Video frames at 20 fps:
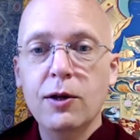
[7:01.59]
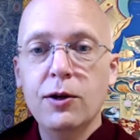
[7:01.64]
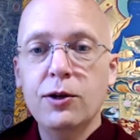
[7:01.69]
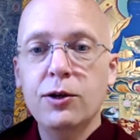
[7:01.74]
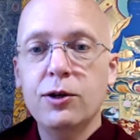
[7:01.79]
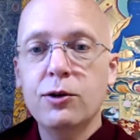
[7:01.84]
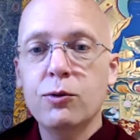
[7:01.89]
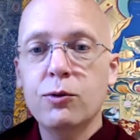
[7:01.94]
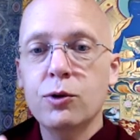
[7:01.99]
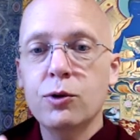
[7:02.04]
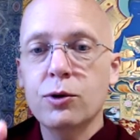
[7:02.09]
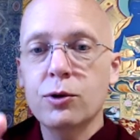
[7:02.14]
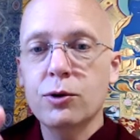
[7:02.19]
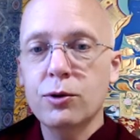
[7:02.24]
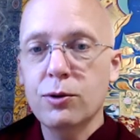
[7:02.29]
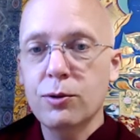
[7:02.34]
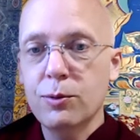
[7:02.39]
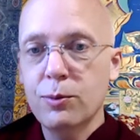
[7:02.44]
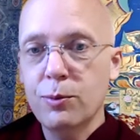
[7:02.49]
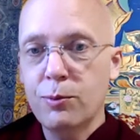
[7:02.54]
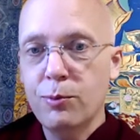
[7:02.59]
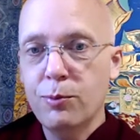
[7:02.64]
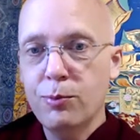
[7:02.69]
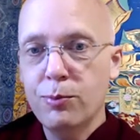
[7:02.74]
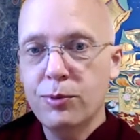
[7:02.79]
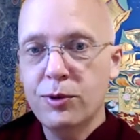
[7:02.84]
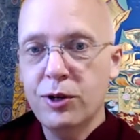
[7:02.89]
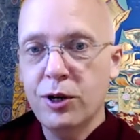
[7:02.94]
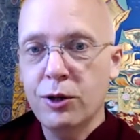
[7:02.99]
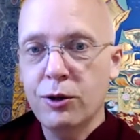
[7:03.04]
He will
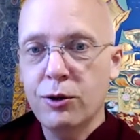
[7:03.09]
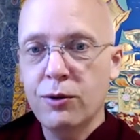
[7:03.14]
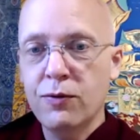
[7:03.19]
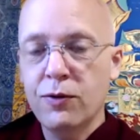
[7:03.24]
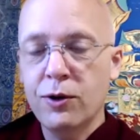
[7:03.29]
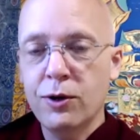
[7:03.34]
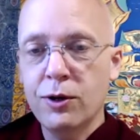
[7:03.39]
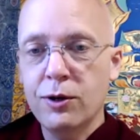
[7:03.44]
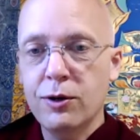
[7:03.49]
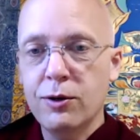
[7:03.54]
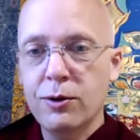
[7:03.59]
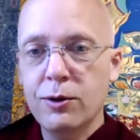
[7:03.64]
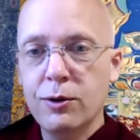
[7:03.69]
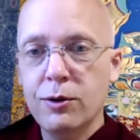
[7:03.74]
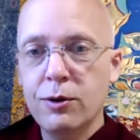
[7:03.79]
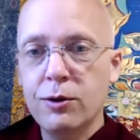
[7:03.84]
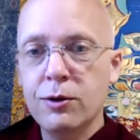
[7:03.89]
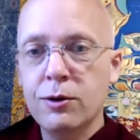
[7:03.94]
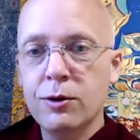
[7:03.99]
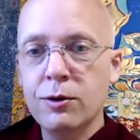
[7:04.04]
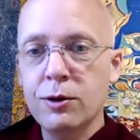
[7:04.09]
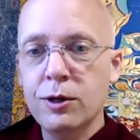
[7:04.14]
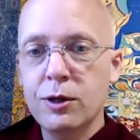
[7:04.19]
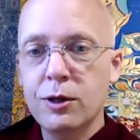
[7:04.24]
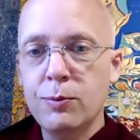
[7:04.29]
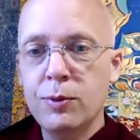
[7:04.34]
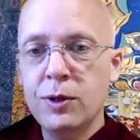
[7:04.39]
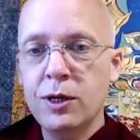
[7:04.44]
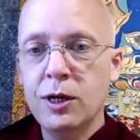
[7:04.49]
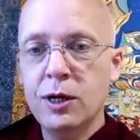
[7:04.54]
tell you very clearly at the
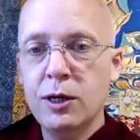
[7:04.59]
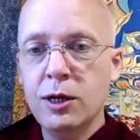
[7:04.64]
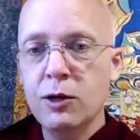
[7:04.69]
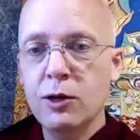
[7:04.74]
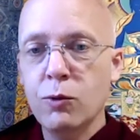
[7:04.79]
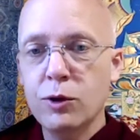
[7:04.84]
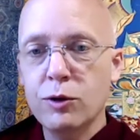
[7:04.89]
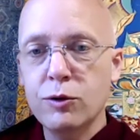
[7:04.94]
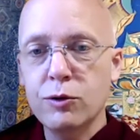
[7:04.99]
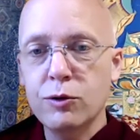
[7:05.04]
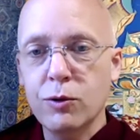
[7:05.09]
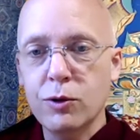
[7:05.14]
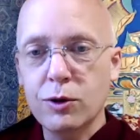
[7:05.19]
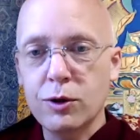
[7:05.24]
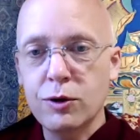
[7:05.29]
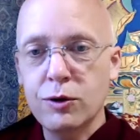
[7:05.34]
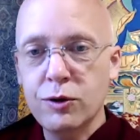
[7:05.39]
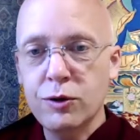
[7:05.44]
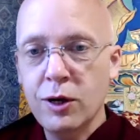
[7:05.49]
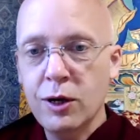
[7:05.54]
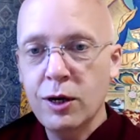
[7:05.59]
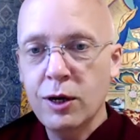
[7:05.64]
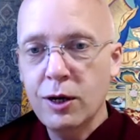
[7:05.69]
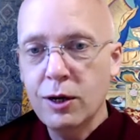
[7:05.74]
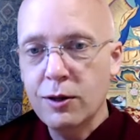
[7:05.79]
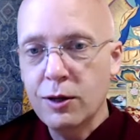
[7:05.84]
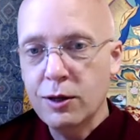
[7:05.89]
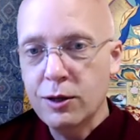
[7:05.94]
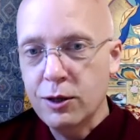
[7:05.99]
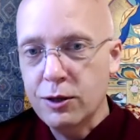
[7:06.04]
beginning what he's going to say,
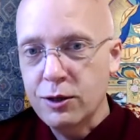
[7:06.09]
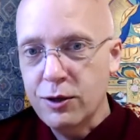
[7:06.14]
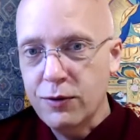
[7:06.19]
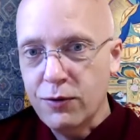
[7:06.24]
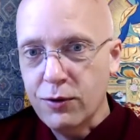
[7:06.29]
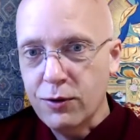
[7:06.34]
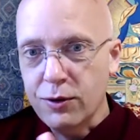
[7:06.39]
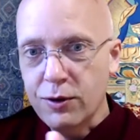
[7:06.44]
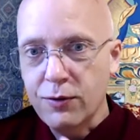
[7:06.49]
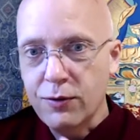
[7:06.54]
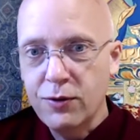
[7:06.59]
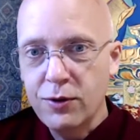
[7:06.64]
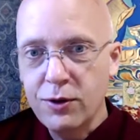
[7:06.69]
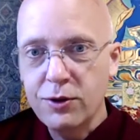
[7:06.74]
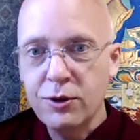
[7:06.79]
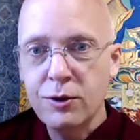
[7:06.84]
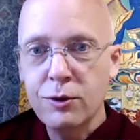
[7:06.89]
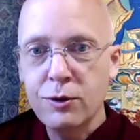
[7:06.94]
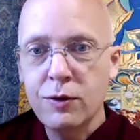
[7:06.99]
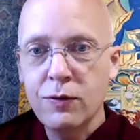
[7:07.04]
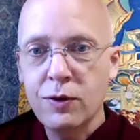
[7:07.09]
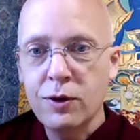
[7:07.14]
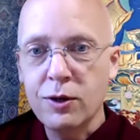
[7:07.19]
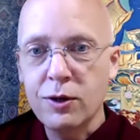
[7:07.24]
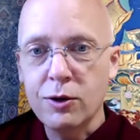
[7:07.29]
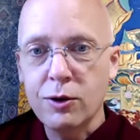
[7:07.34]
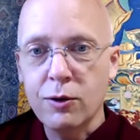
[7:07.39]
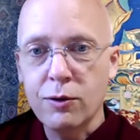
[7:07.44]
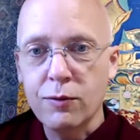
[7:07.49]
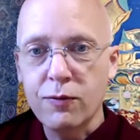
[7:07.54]
and then the different divisions of it,
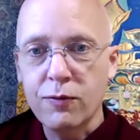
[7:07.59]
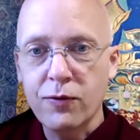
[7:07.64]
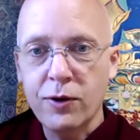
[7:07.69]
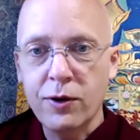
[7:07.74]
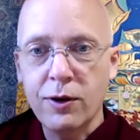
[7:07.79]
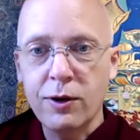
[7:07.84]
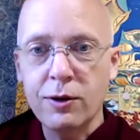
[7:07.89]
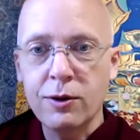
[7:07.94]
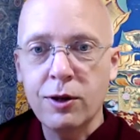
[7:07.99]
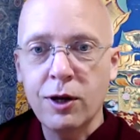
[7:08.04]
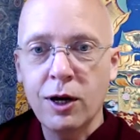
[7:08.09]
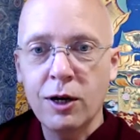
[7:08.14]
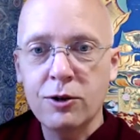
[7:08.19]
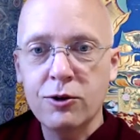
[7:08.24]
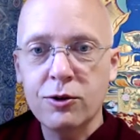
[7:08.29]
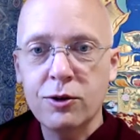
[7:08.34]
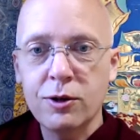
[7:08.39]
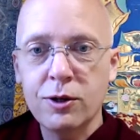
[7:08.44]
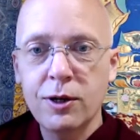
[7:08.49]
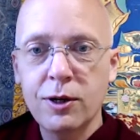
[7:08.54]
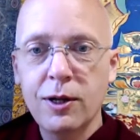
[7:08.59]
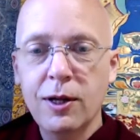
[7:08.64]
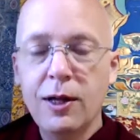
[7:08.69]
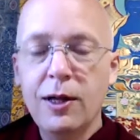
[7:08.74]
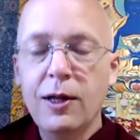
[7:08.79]
and go very logically.